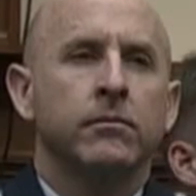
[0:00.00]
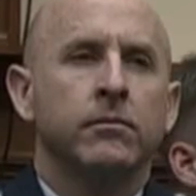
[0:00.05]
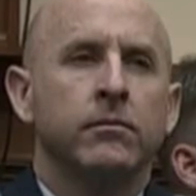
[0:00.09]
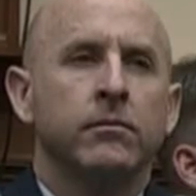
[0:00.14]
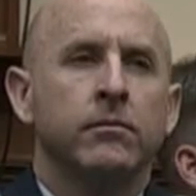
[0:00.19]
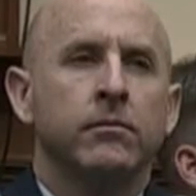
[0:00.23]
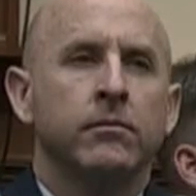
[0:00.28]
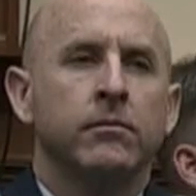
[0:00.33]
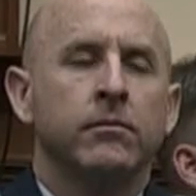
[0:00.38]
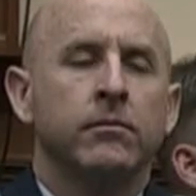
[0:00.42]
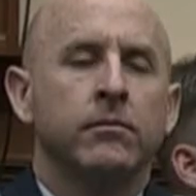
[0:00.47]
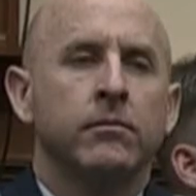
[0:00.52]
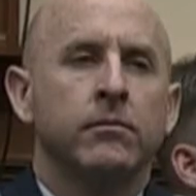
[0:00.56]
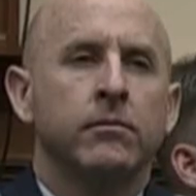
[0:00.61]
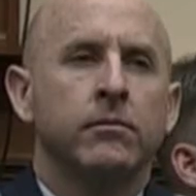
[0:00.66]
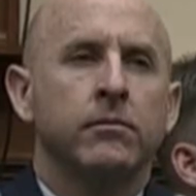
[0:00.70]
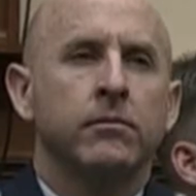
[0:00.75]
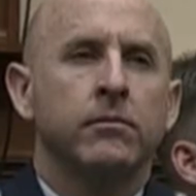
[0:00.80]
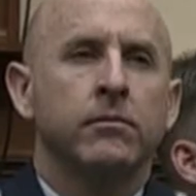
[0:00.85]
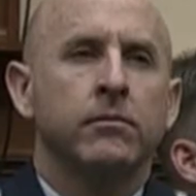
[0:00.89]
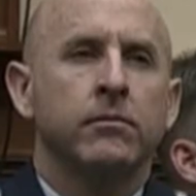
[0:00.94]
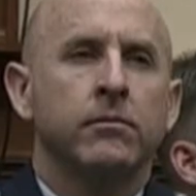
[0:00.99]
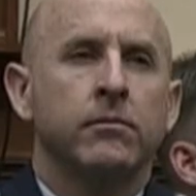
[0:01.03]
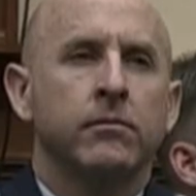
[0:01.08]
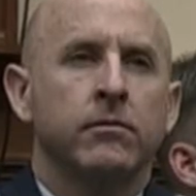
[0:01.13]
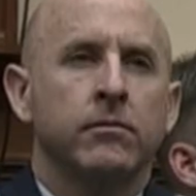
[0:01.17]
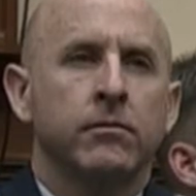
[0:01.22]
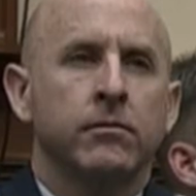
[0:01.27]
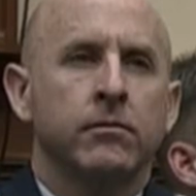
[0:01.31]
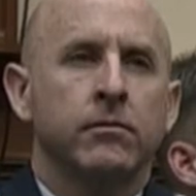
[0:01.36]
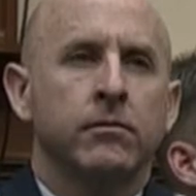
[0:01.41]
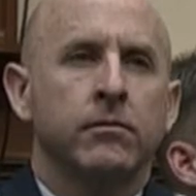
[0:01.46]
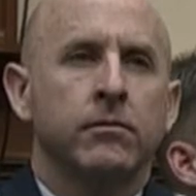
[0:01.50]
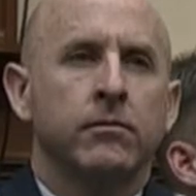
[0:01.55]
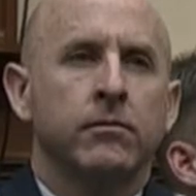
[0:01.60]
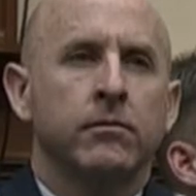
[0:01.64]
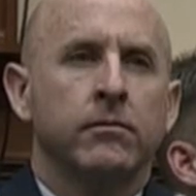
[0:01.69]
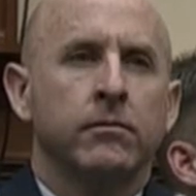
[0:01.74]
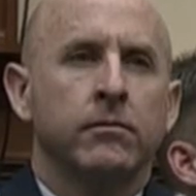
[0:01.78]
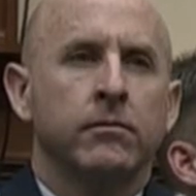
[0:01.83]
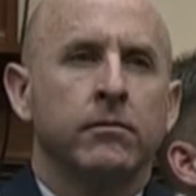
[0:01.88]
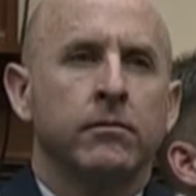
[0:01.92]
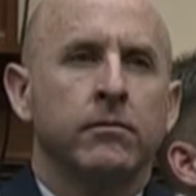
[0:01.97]

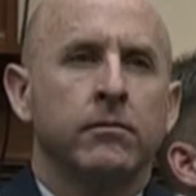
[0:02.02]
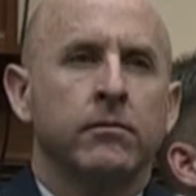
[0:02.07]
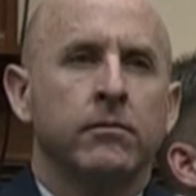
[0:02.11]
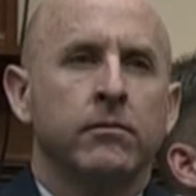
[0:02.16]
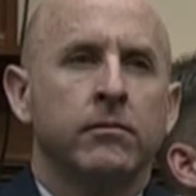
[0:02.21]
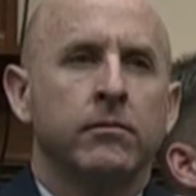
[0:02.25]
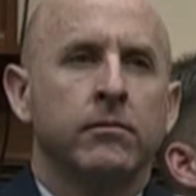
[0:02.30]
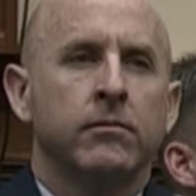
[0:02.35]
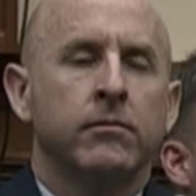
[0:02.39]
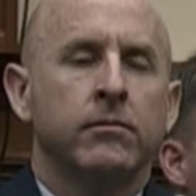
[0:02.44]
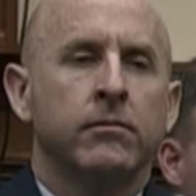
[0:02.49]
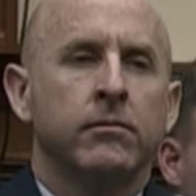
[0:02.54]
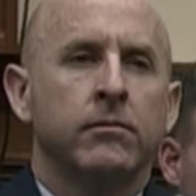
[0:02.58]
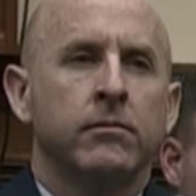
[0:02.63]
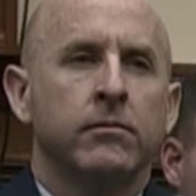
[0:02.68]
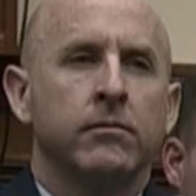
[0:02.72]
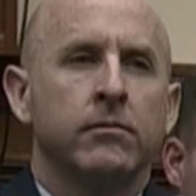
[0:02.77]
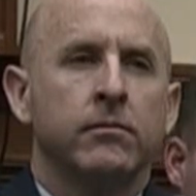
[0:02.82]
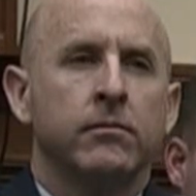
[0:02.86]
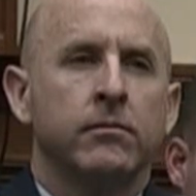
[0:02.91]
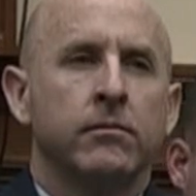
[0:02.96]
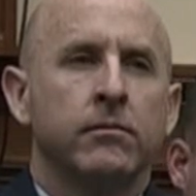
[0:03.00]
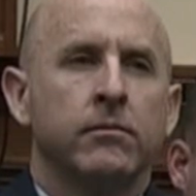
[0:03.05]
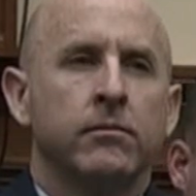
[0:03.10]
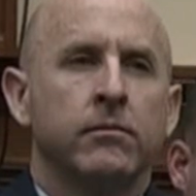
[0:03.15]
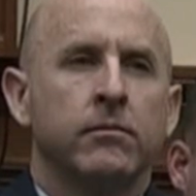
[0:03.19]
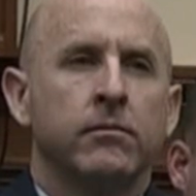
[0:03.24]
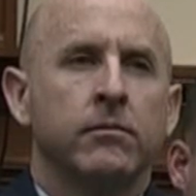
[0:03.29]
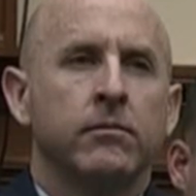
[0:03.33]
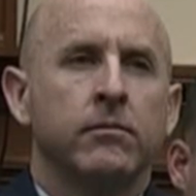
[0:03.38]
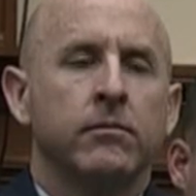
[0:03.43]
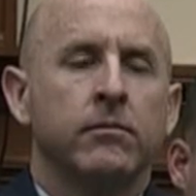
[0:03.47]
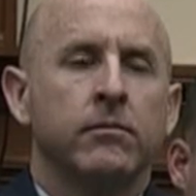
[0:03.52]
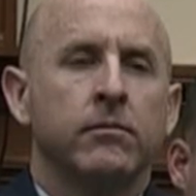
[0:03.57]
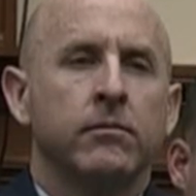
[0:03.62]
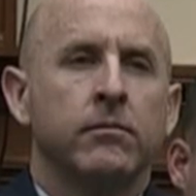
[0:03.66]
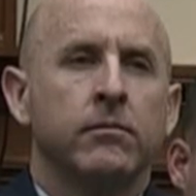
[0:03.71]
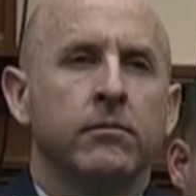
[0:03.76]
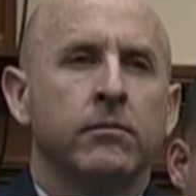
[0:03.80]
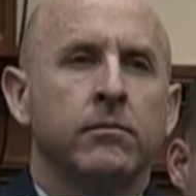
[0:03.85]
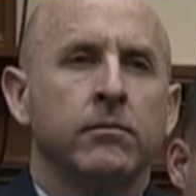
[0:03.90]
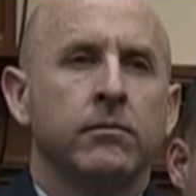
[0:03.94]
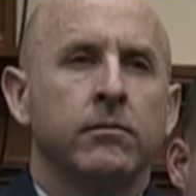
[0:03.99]

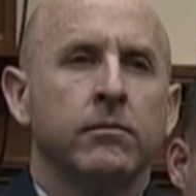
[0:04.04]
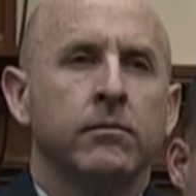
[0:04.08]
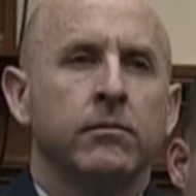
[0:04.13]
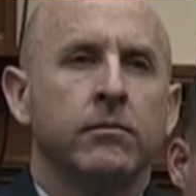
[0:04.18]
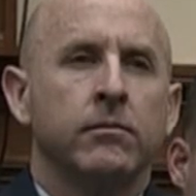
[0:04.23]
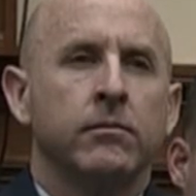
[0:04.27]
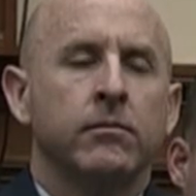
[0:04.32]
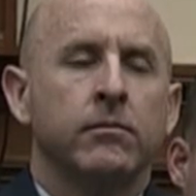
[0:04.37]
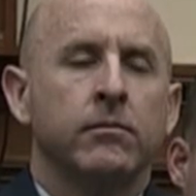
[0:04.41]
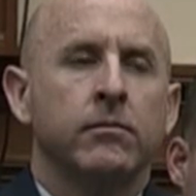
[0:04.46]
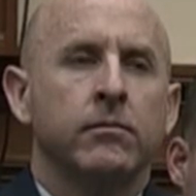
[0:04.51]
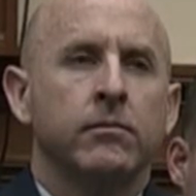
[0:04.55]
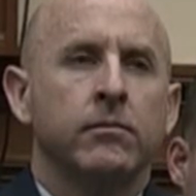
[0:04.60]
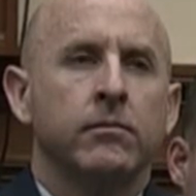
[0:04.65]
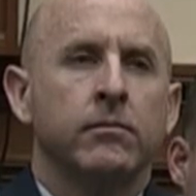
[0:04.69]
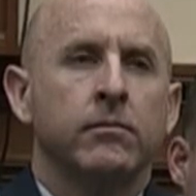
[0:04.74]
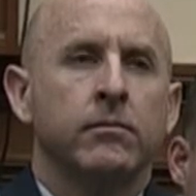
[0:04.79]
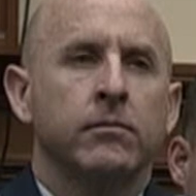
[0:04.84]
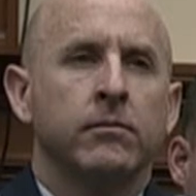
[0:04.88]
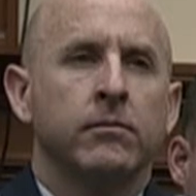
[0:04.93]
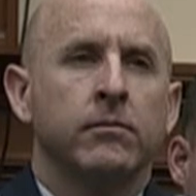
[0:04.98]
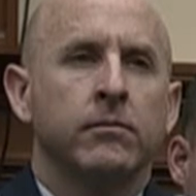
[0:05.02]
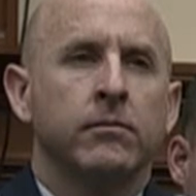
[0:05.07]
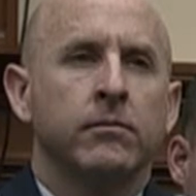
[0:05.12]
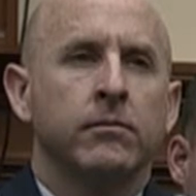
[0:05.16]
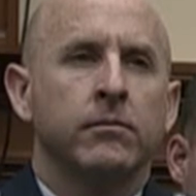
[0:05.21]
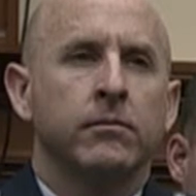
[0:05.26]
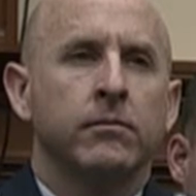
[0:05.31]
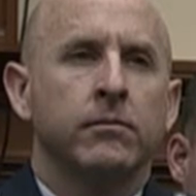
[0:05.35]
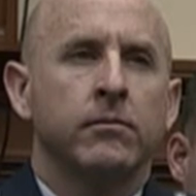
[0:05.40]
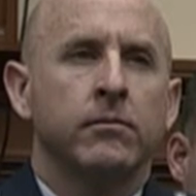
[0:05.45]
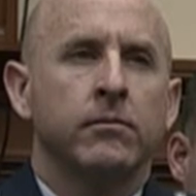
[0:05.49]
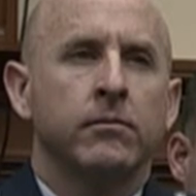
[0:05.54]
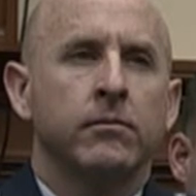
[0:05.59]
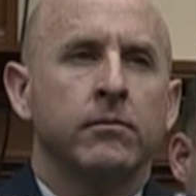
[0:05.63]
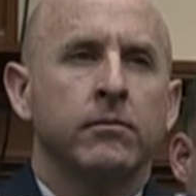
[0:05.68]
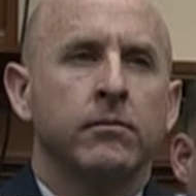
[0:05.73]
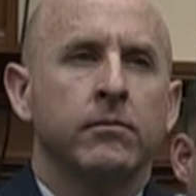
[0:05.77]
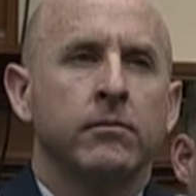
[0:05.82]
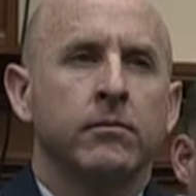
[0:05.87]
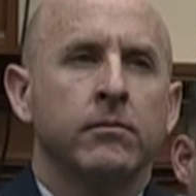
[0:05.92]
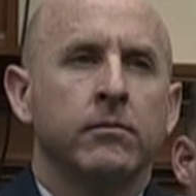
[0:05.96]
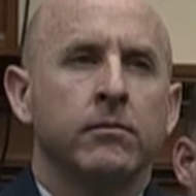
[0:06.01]

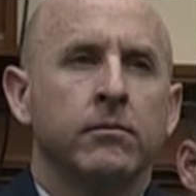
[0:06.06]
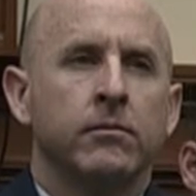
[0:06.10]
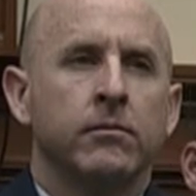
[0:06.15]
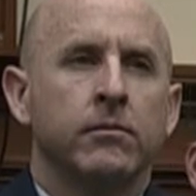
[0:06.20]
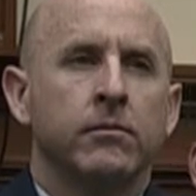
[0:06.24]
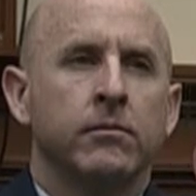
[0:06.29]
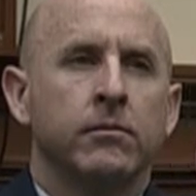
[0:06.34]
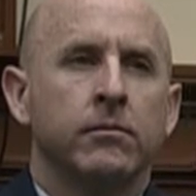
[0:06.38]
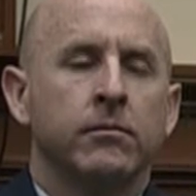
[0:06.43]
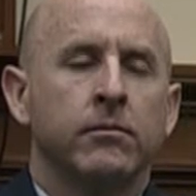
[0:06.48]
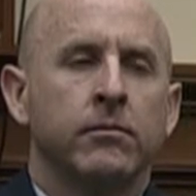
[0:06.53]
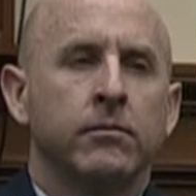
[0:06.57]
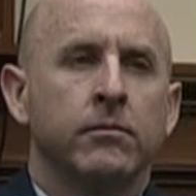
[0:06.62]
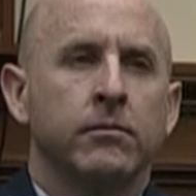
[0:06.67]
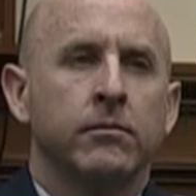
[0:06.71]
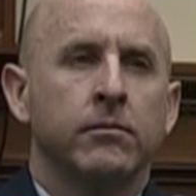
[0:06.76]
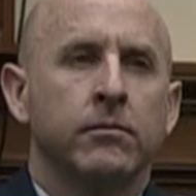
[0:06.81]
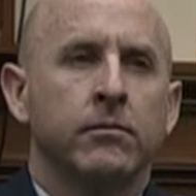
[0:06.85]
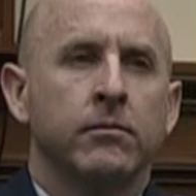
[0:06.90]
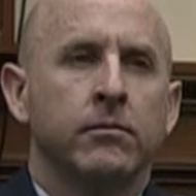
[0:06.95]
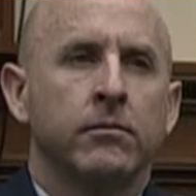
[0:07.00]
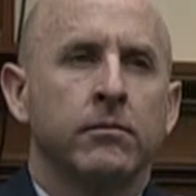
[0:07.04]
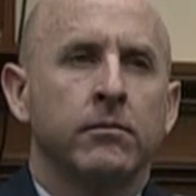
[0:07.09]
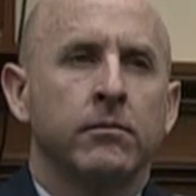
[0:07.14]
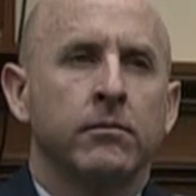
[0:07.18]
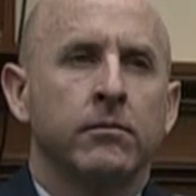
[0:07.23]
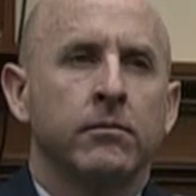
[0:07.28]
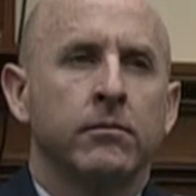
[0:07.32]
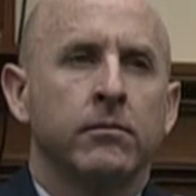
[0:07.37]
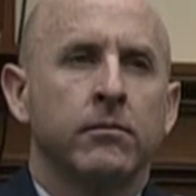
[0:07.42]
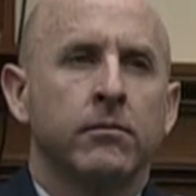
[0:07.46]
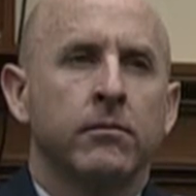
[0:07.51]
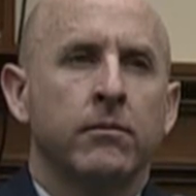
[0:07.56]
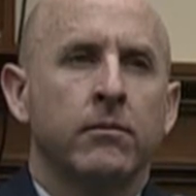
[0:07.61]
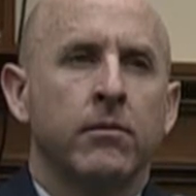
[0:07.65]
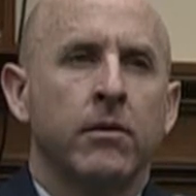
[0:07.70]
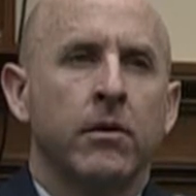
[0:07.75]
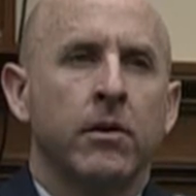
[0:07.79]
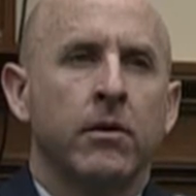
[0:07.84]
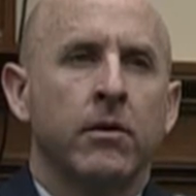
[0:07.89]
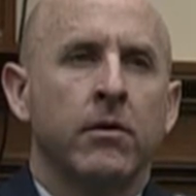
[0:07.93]
(not speaking)